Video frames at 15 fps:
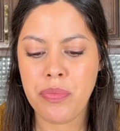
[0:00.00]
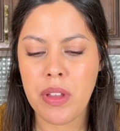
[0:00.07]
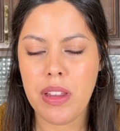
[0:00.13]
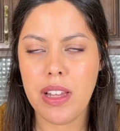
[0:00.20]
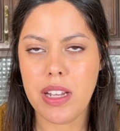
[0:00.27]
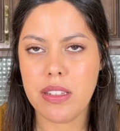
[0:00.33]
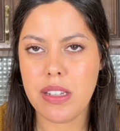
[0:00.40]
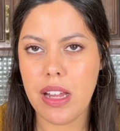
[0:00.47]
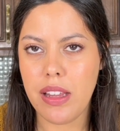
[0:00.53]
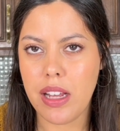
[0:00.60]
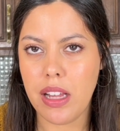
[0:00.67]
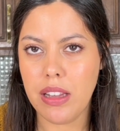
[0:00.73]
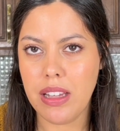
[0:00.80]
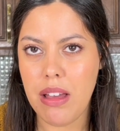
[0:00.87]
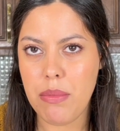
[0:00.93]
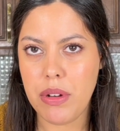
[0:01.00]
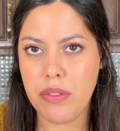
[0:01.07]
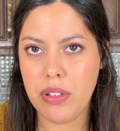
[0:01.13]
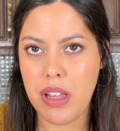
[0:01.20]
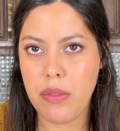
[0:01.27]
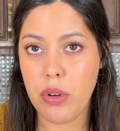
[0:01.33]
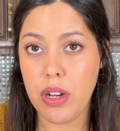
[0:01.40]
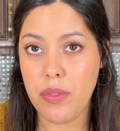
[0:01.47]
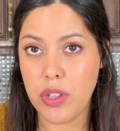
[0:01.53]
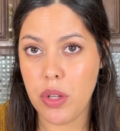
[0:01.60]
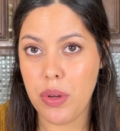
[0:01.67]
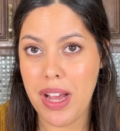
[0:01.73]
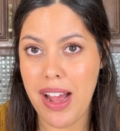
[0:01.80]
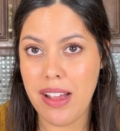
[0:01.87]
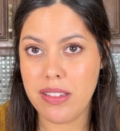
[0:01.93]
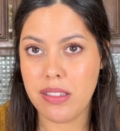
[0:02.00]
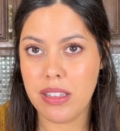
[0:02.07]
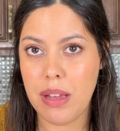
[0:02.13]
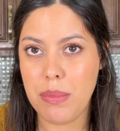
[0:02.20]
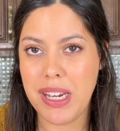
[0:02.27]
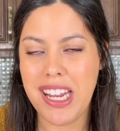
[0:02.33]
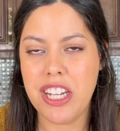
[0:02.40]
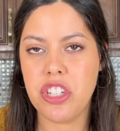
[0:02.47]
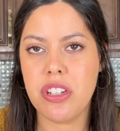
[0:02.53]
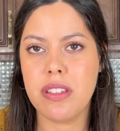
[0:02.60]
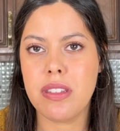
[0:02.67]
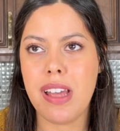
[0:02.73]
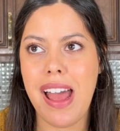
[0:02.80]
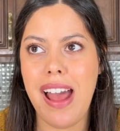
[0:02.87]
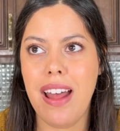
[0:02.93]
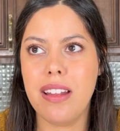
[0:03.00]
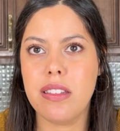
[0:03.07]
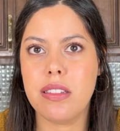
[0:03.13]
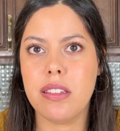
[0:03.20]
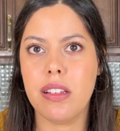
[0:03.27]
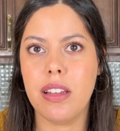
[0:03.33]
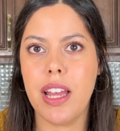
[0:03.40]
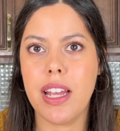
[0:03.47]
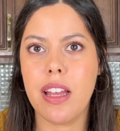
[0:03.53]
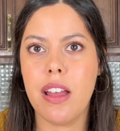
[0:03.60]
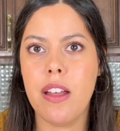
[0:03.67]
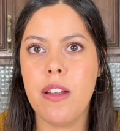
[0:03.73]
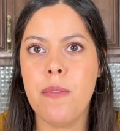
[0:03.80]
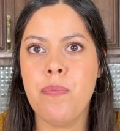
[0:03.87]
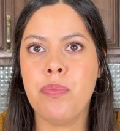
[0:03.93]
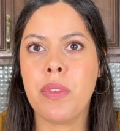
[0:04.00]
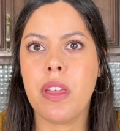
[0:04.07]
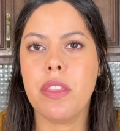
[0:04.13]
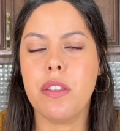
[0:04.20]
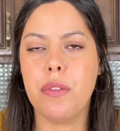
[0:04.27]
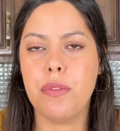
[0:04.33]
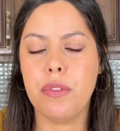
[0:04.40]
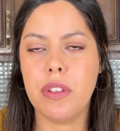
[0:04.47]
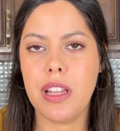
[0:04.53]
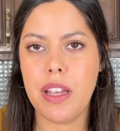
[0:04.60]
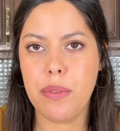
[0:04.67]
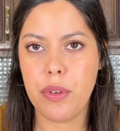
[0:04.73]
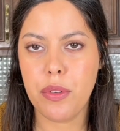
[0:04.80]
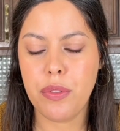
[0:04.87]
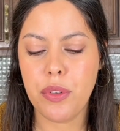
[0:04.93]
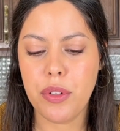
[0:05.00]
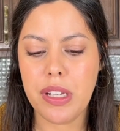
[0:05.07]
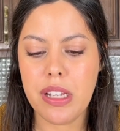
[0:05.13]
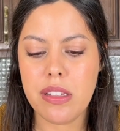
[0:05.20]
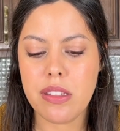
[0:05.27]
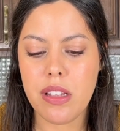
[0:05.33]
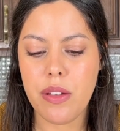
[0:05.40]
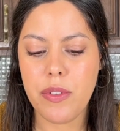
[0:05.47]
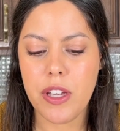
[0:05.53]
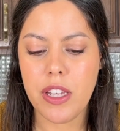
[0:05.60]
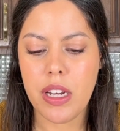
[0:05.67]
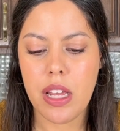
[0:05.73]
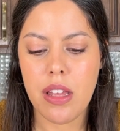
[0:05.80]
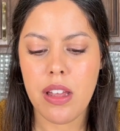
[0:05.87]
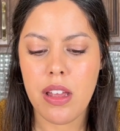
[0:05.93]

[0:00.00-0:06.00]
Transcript: Like, it's not like a lemon flavor, even though it has a lemon. It just adds to like the flavorfulness of it.